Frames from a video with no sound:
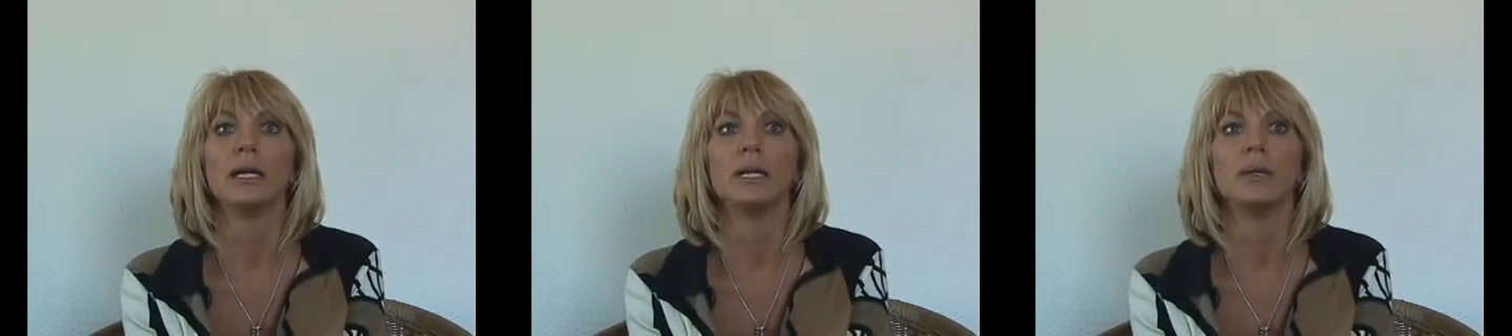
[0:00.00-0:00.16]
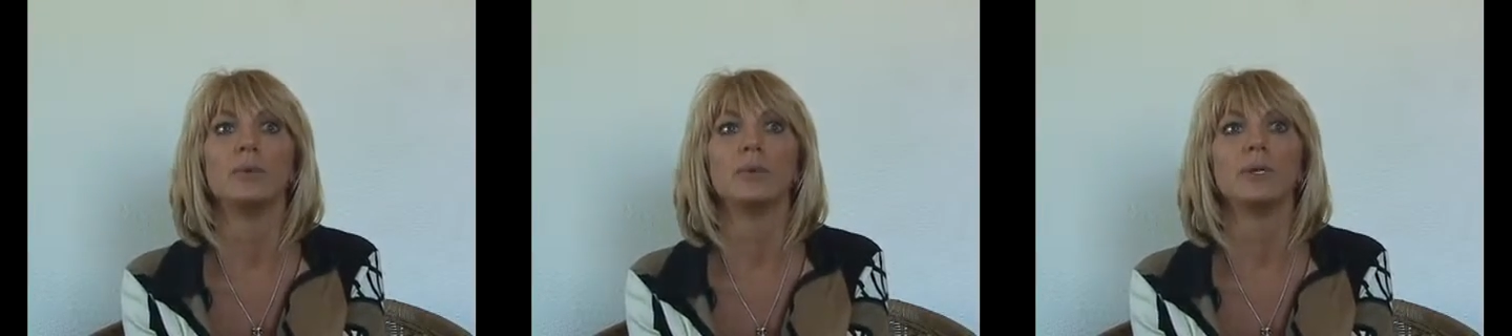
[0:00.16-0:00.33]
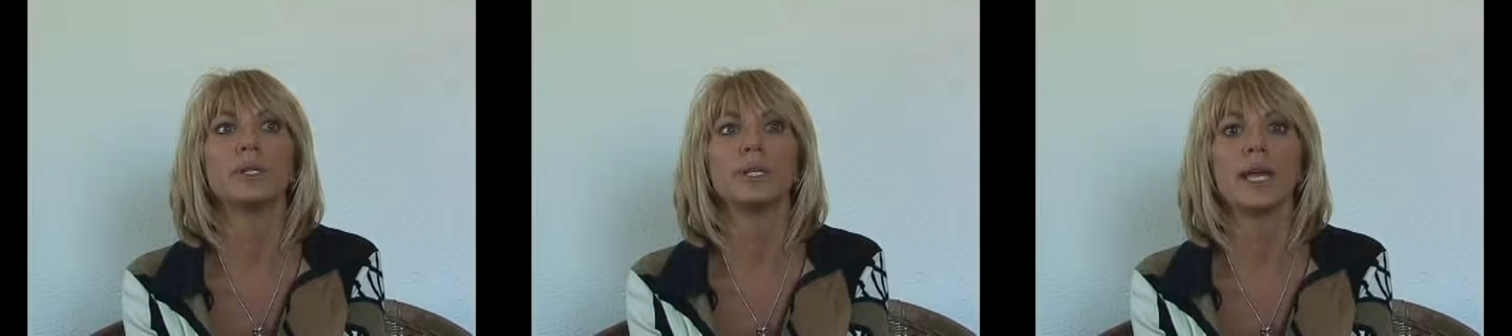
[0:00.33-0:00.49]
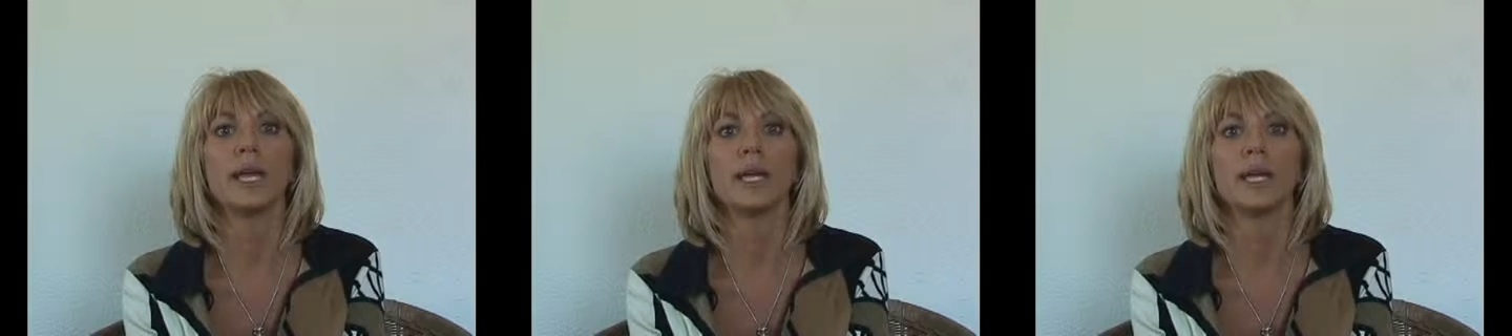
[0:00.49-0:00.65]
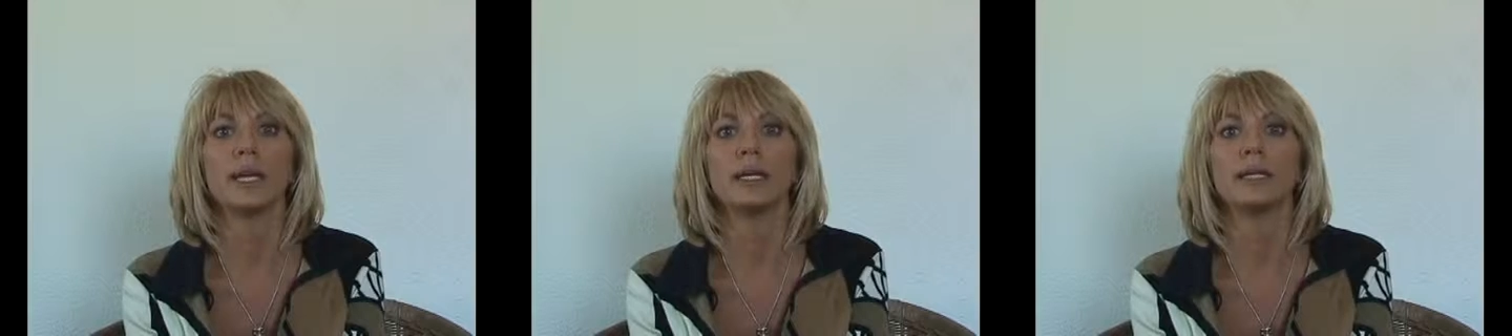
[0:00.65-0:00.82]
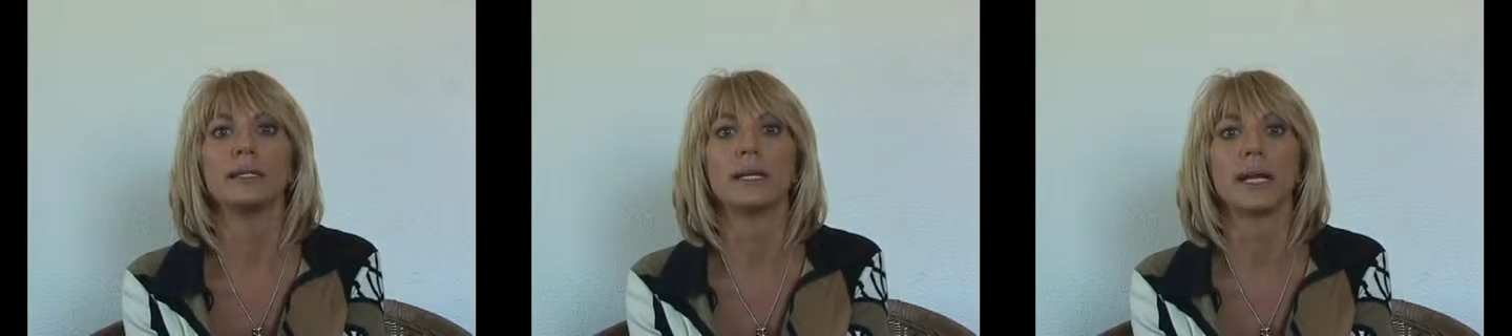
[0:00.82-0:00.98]
It was
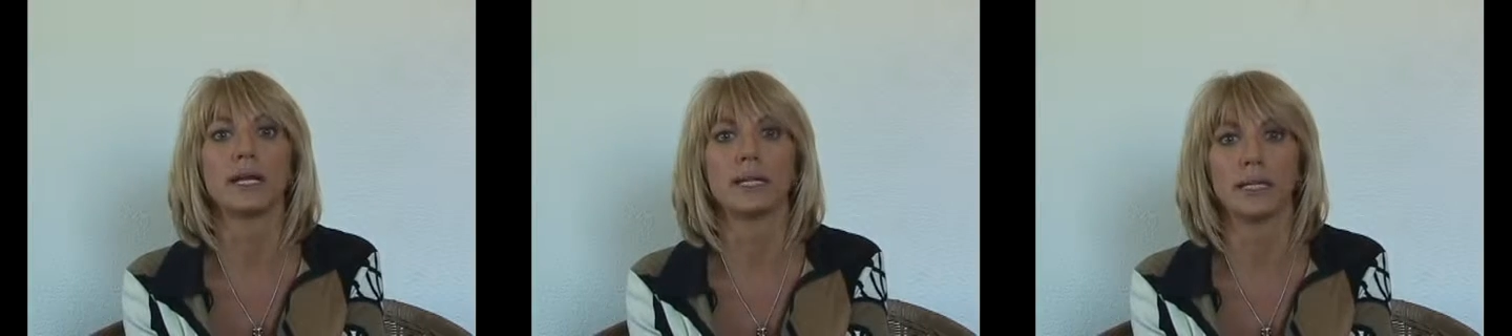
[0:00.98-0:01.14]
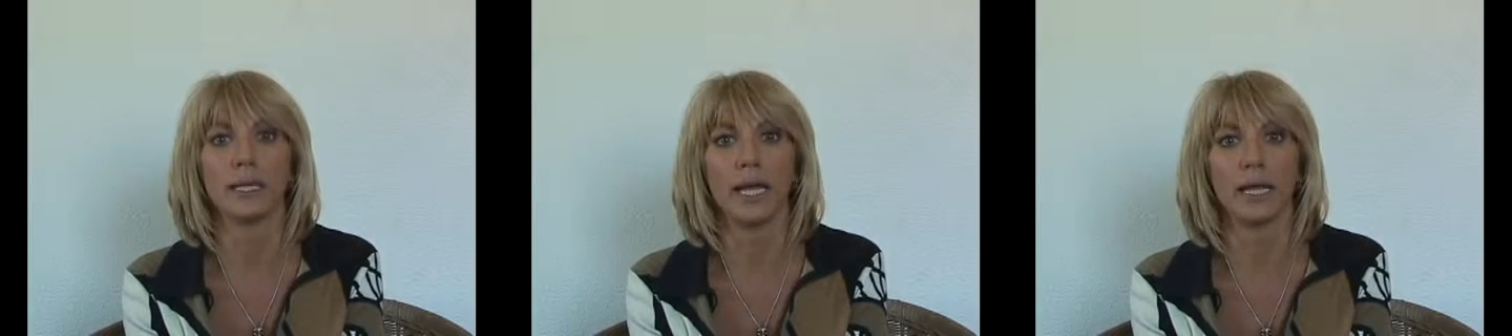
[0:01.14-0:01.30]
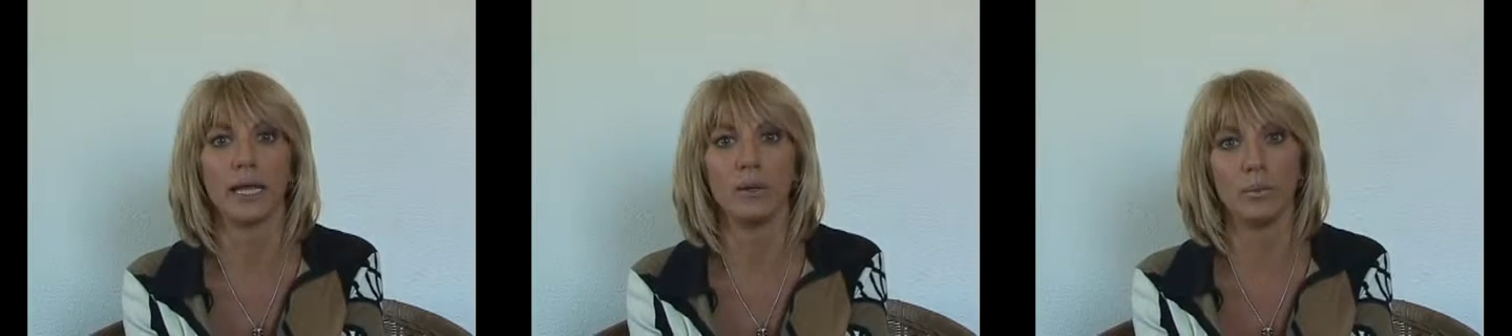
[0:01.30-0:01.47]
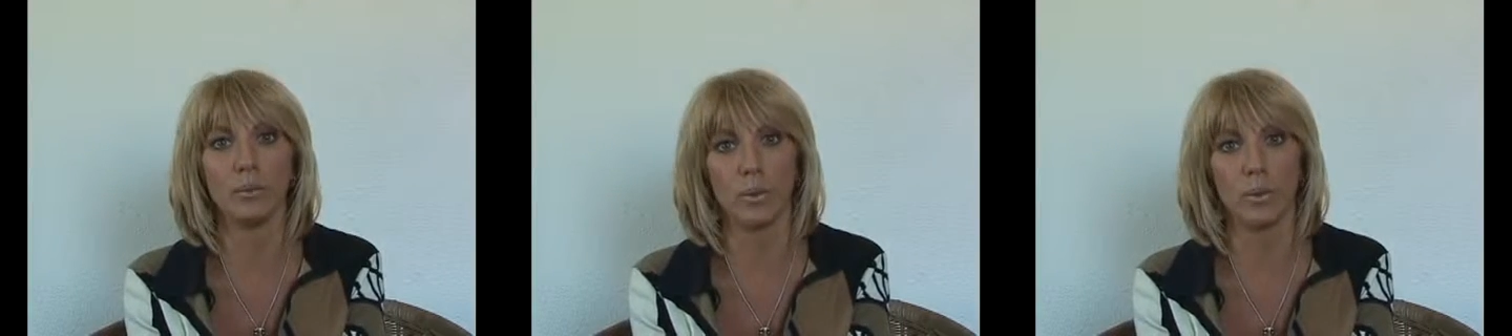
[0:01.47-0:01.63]
exactly 8